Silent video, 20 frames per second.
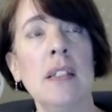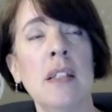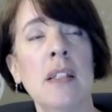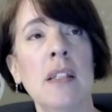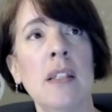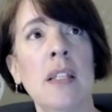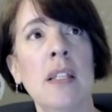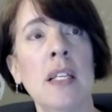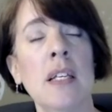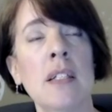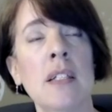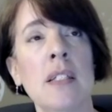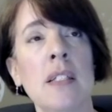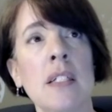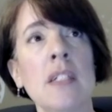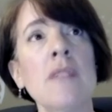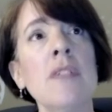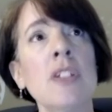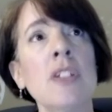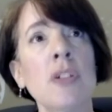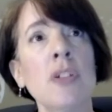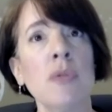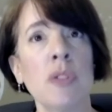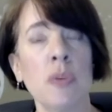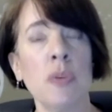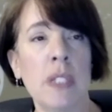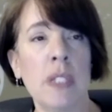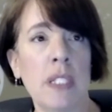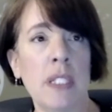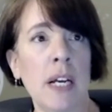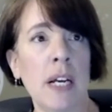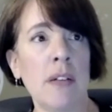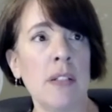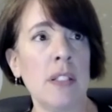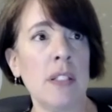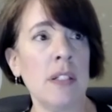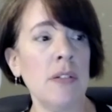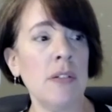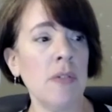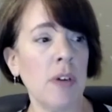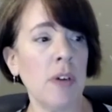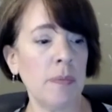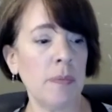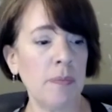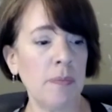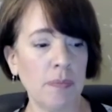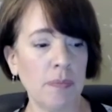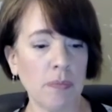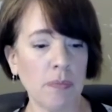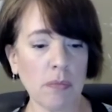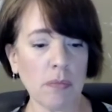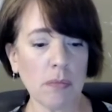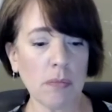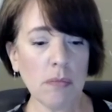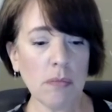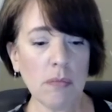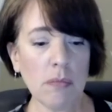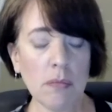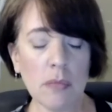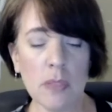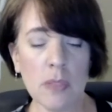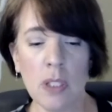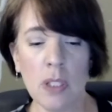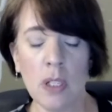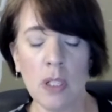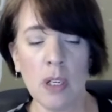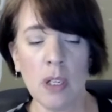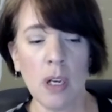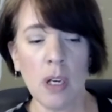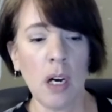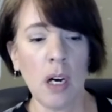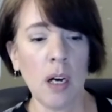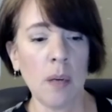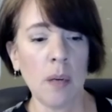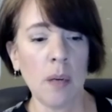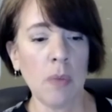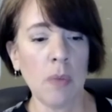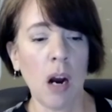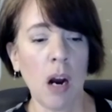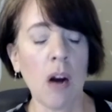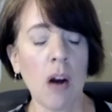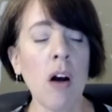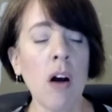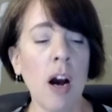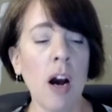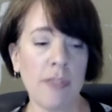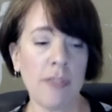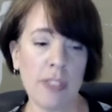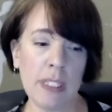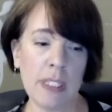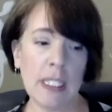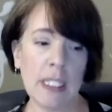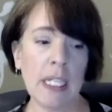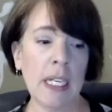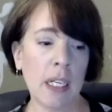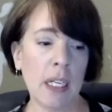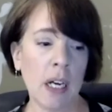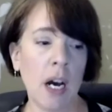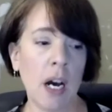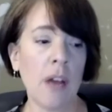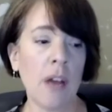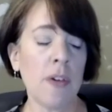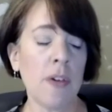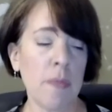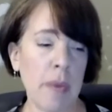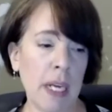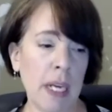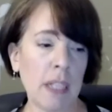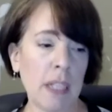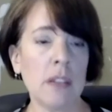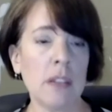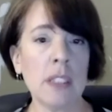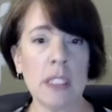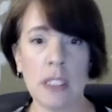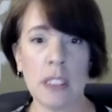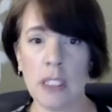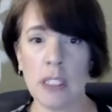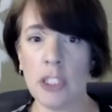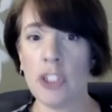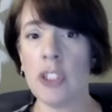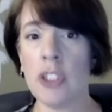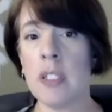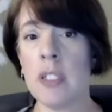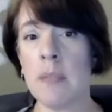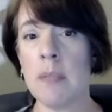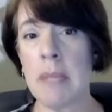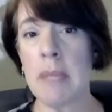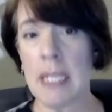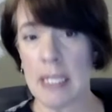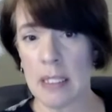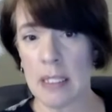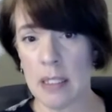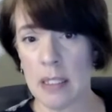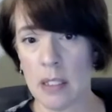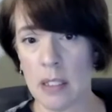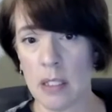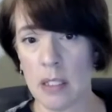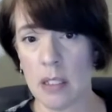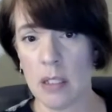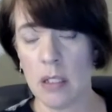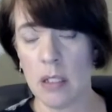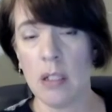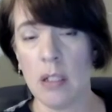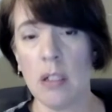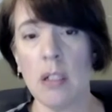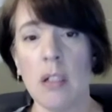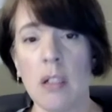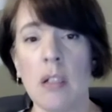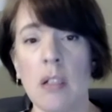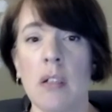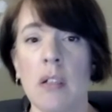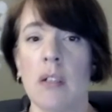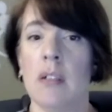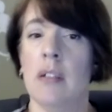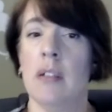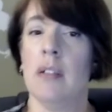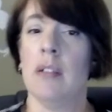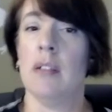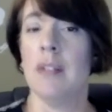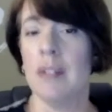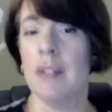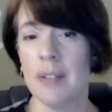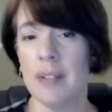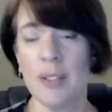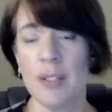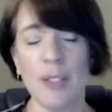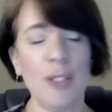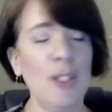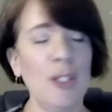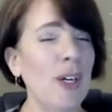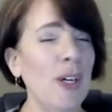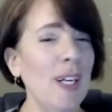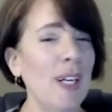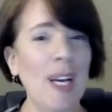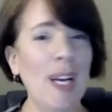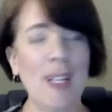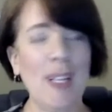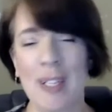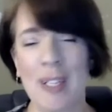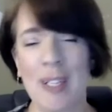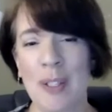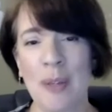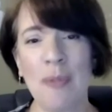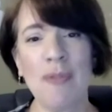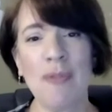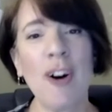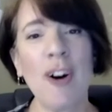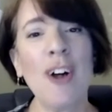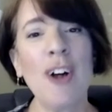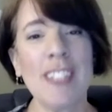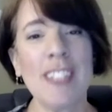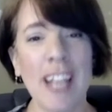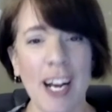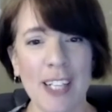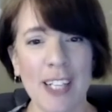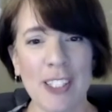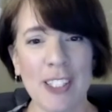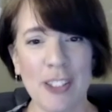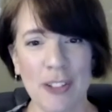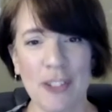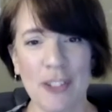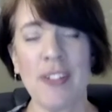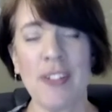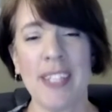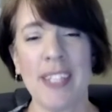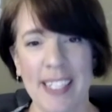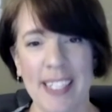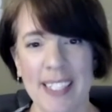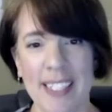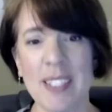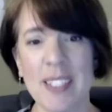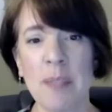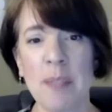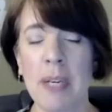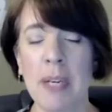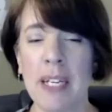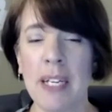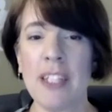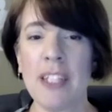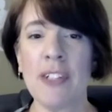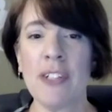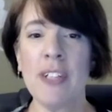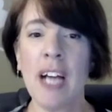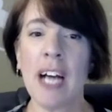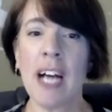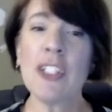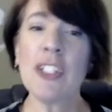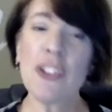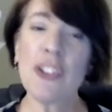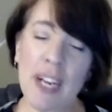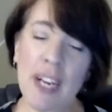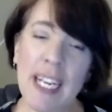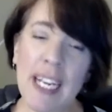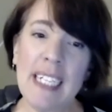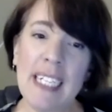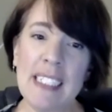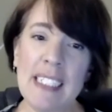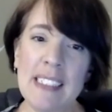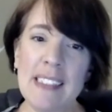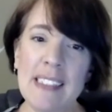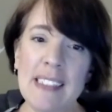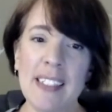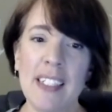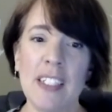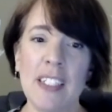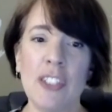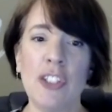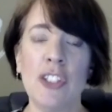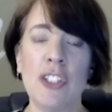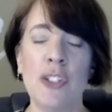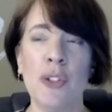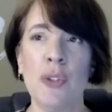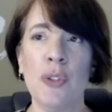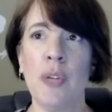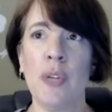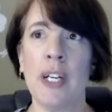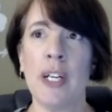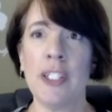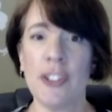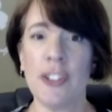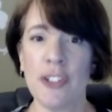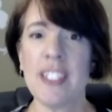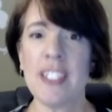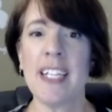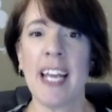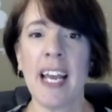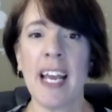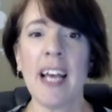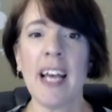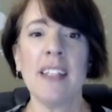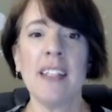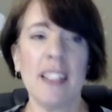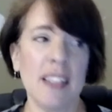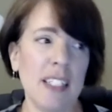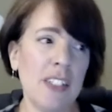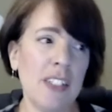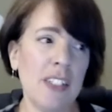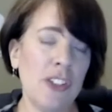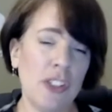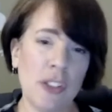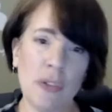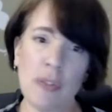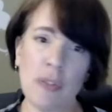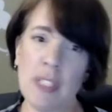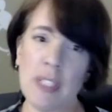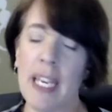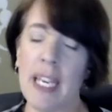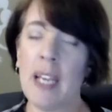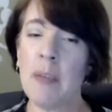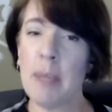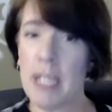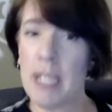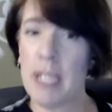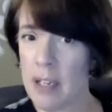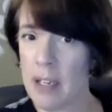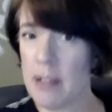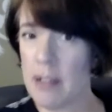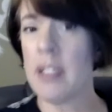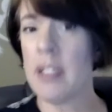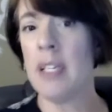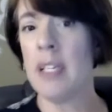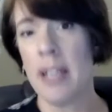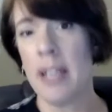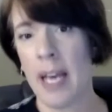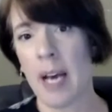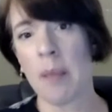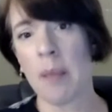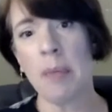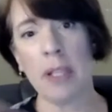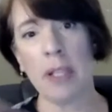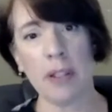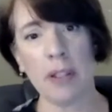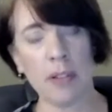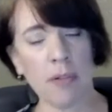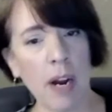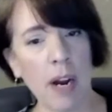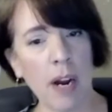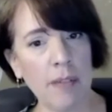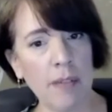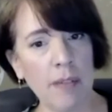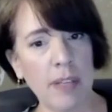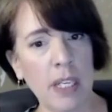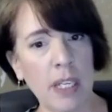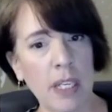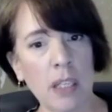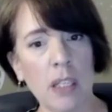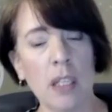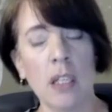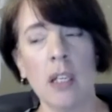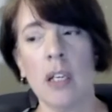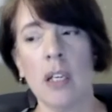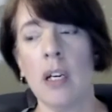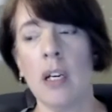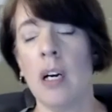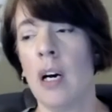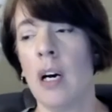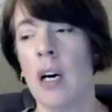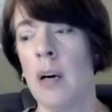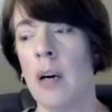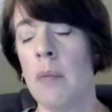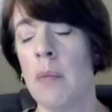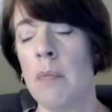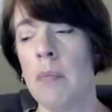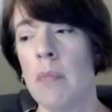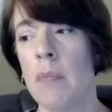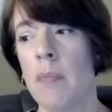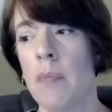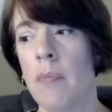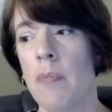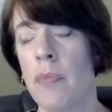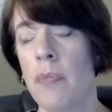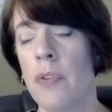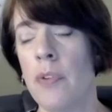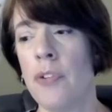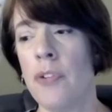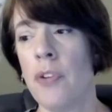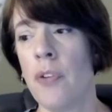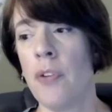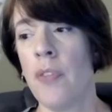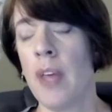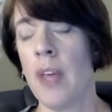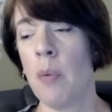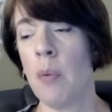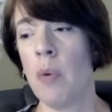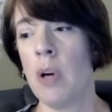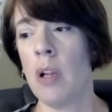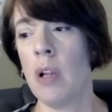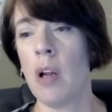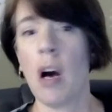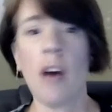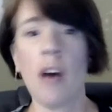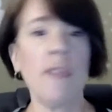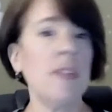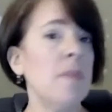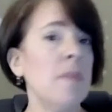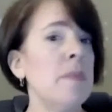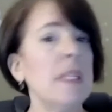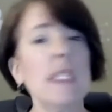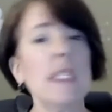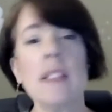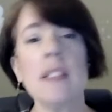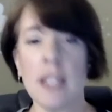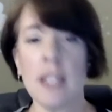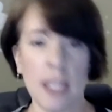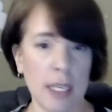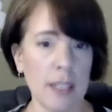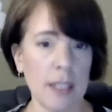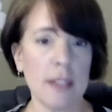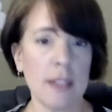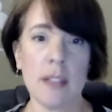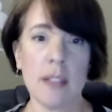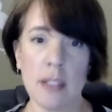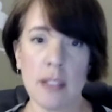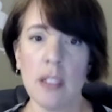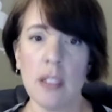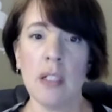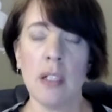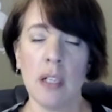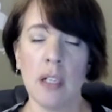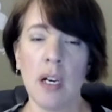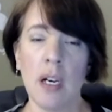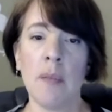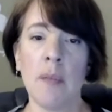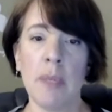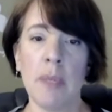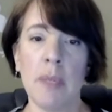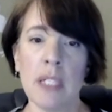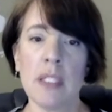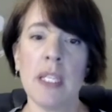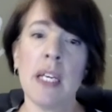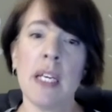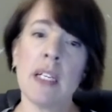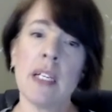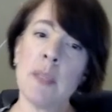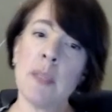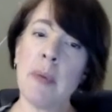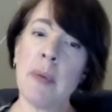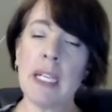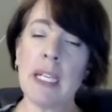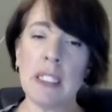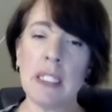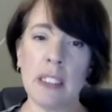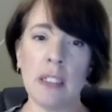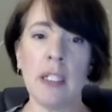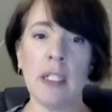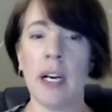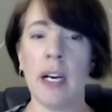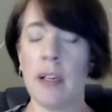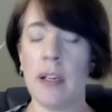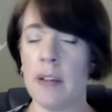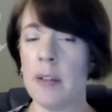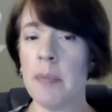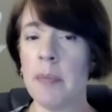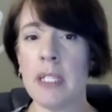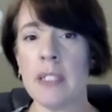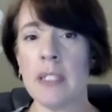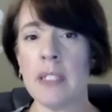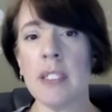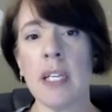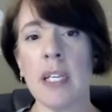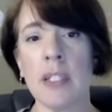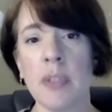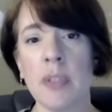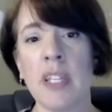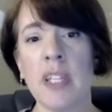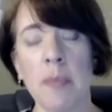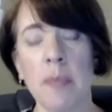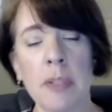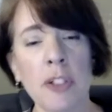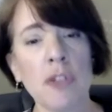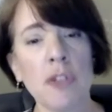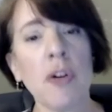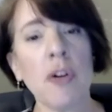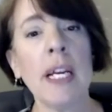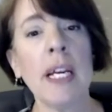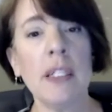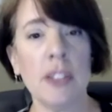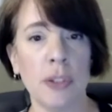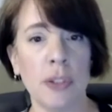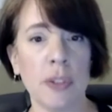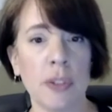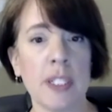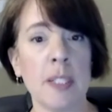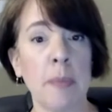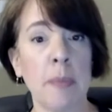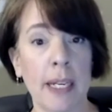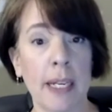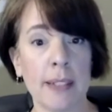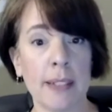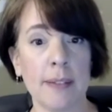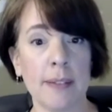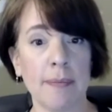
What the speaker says: These individuals with Down syndrome are often getting other medical conditions missed. I don't fault doctors for this, but they're not trained to understand that these children can be healthy and happy and thriving. So they will often miss things because they expect ill health, because that's what they've been trained to expect.